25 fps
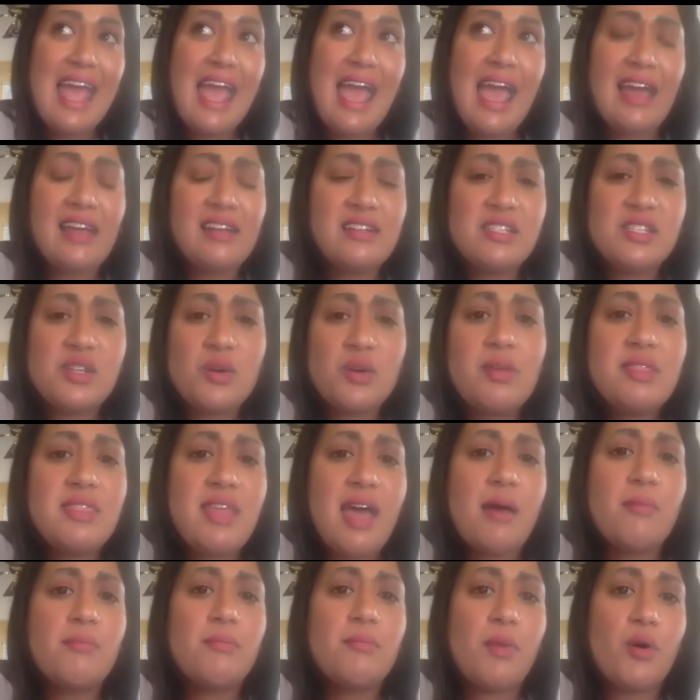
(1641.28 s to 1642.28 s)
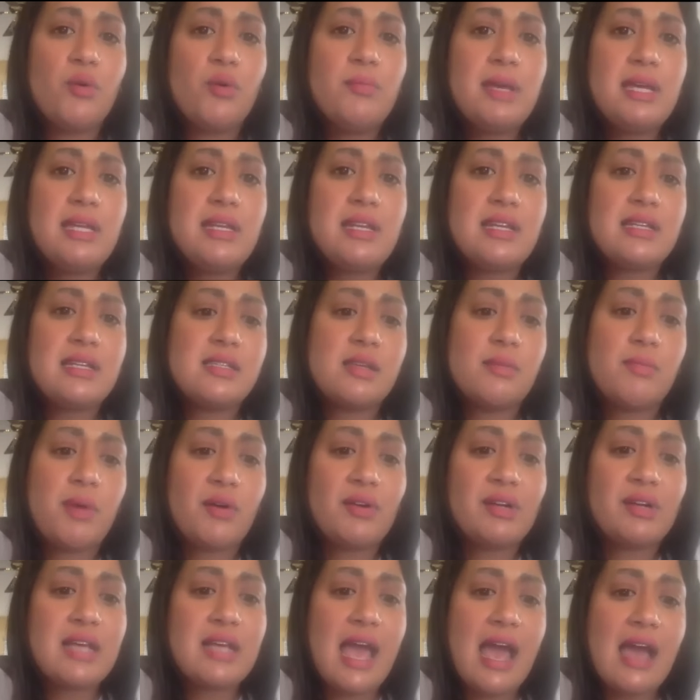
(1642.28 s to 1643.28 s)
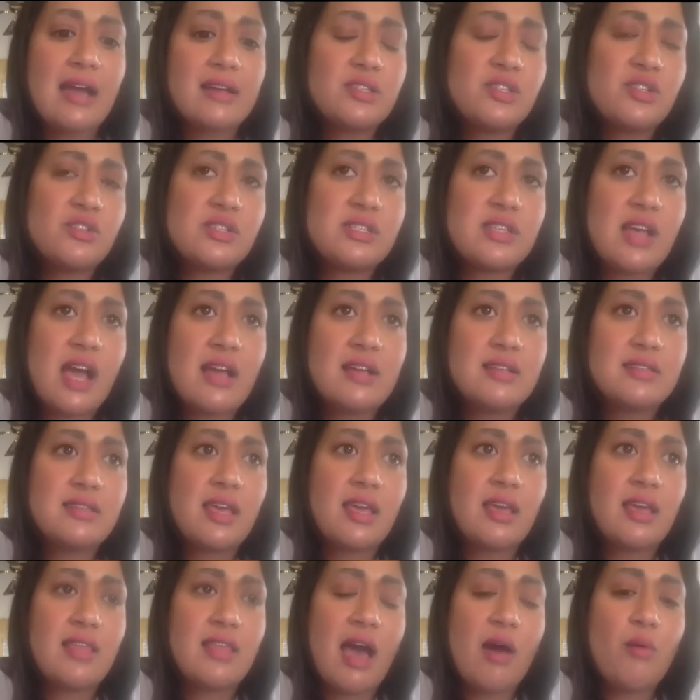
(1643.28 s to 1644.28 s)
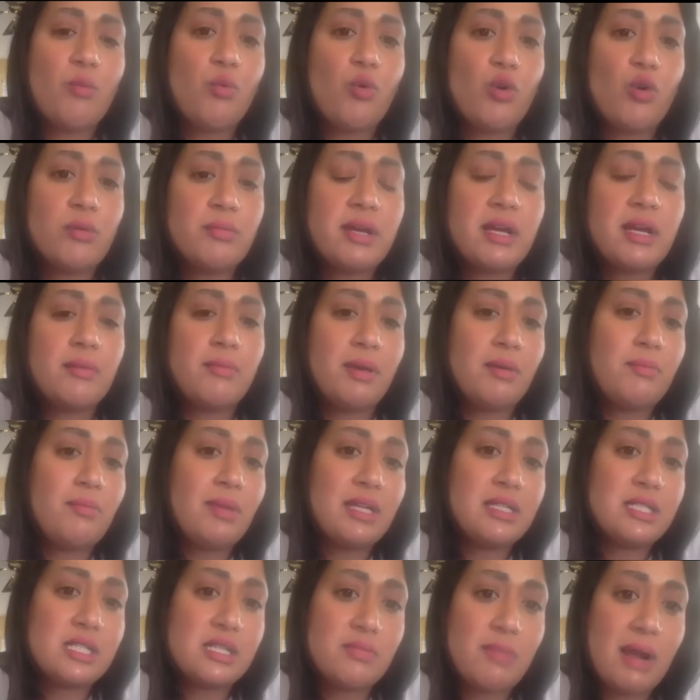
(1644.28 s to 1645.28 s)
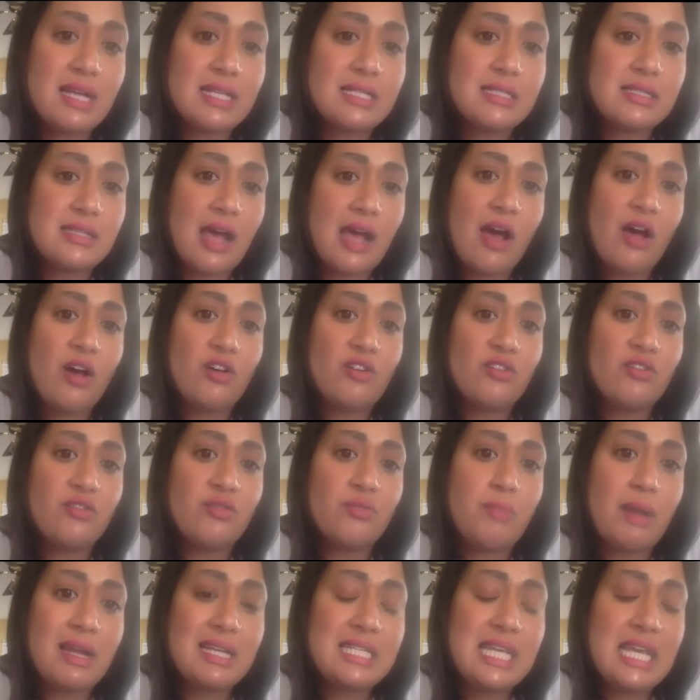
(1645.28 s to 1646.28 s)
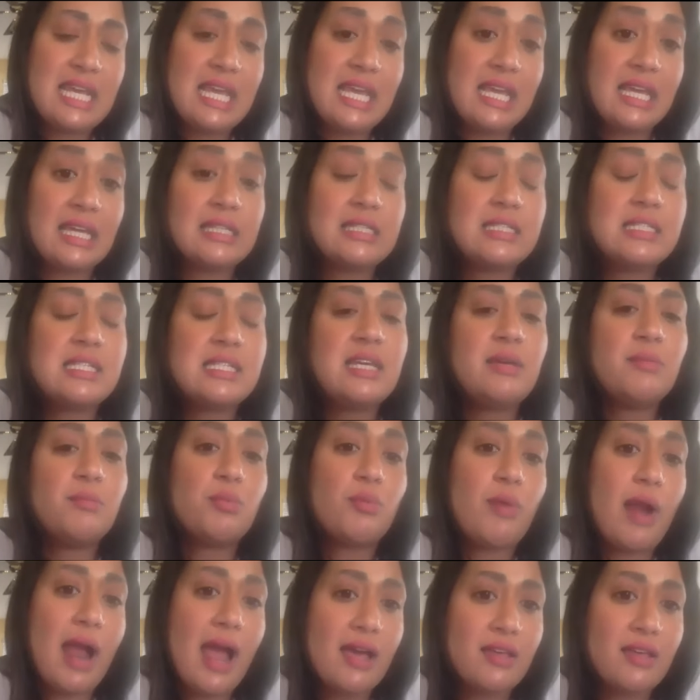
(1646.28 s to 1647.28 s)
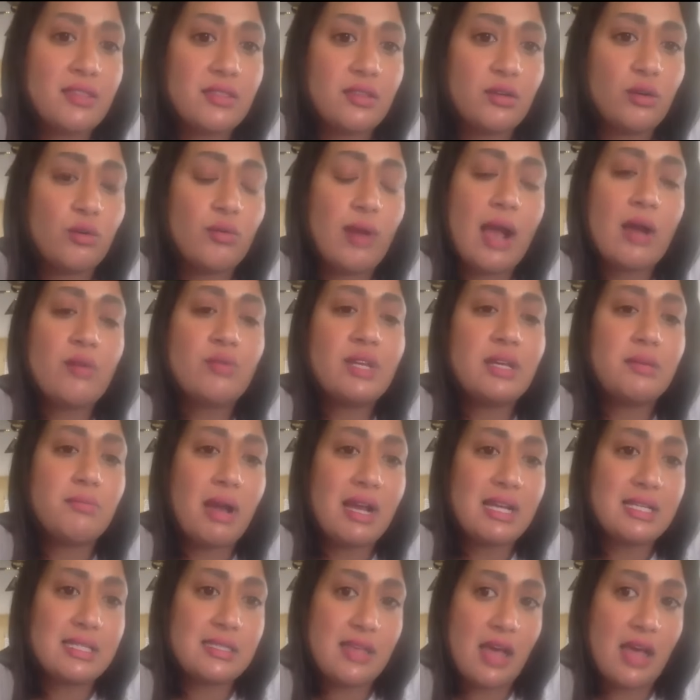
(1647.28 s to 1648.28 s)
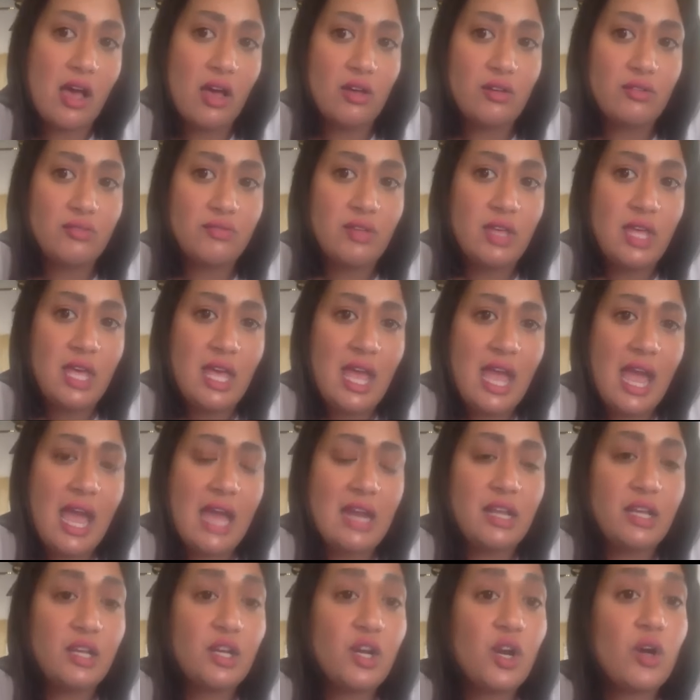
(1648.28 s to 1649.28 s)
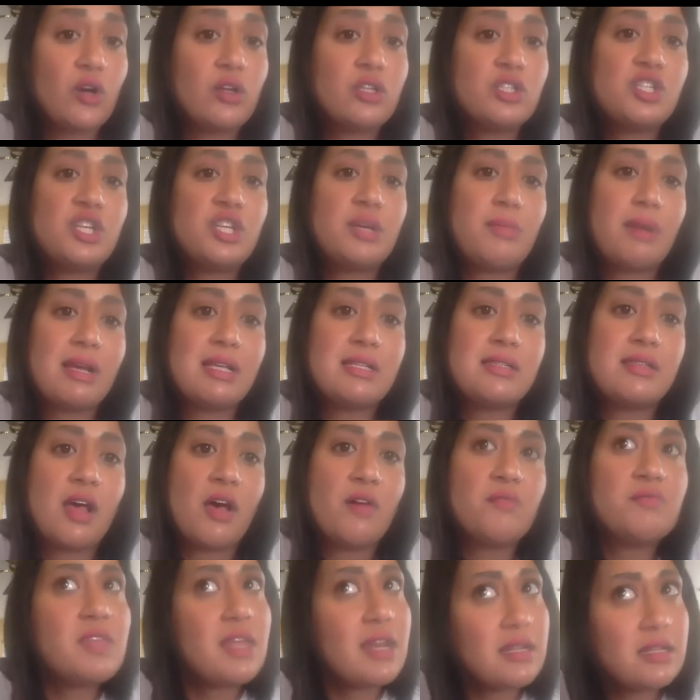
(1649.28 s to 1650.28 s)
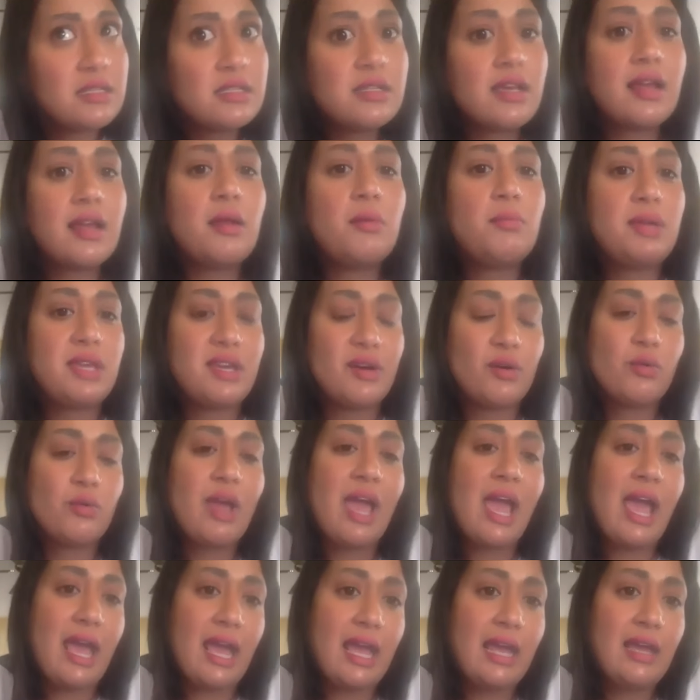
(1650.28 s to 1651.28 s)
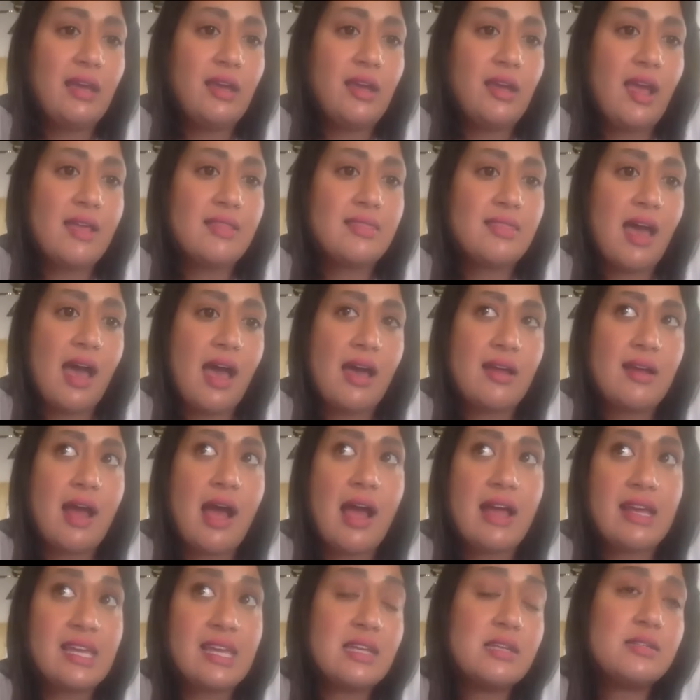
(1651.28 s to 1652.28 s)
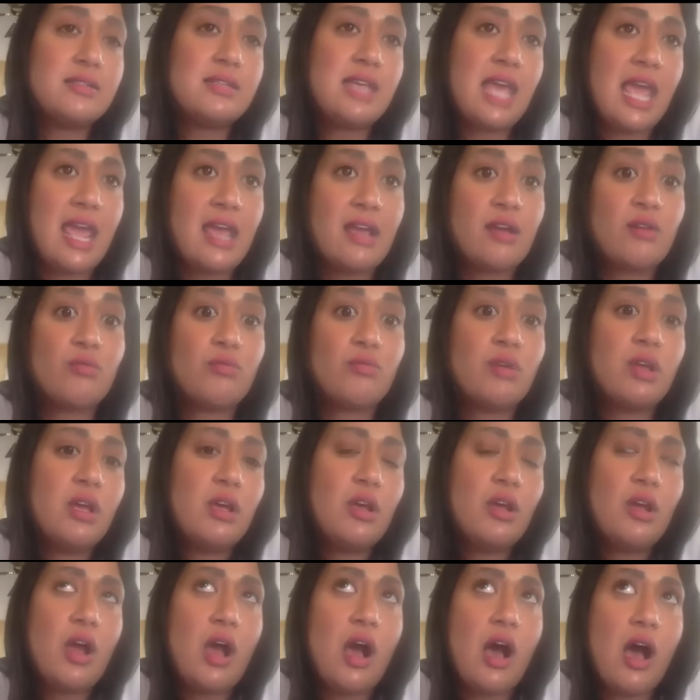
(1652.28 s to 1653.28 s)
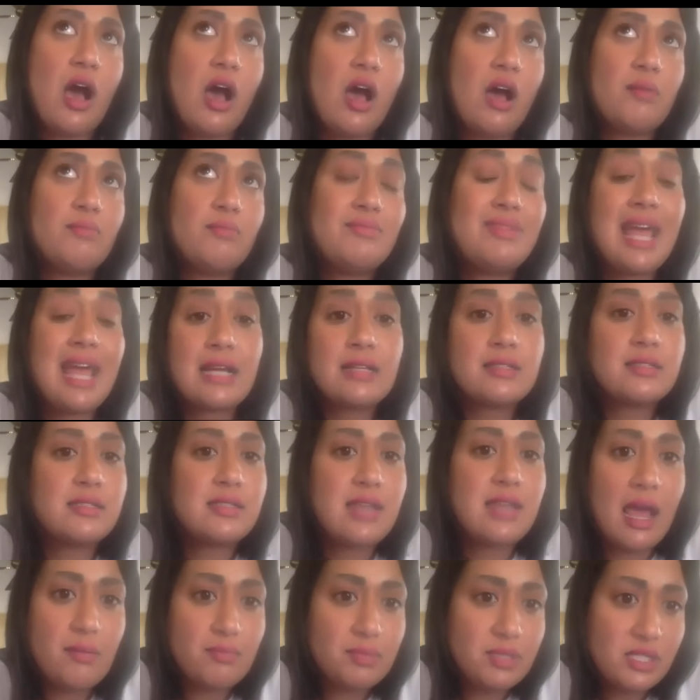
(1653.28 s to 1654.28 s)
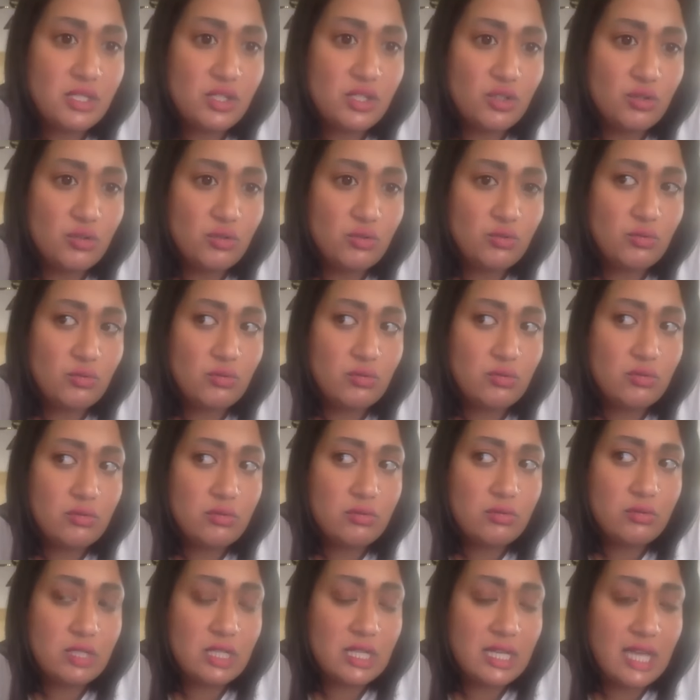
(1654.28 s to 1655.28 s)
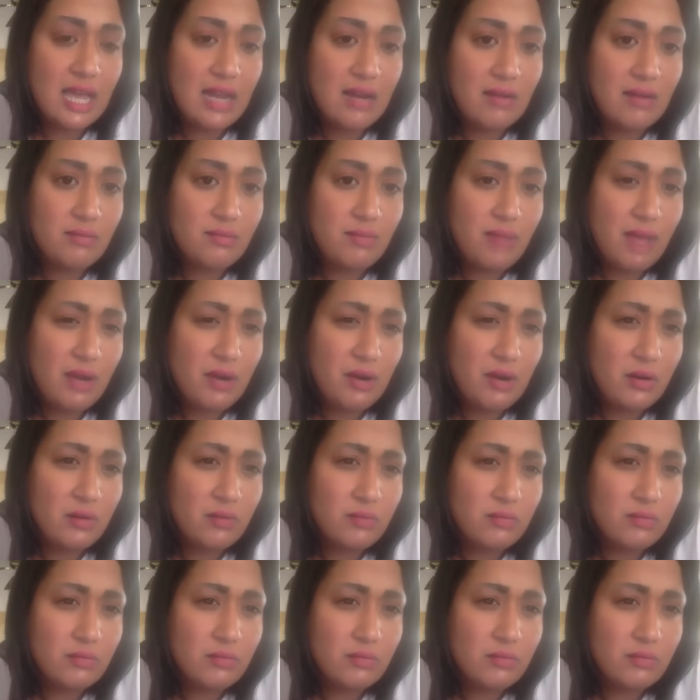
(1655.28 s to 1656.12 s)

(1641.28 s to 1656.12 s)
And so in that moment, it's about exercising that warm commitment to myself by taking a deep breath, grounding myself, and encouraging myself that it's going to be okay, and that I can take next steps to get them better.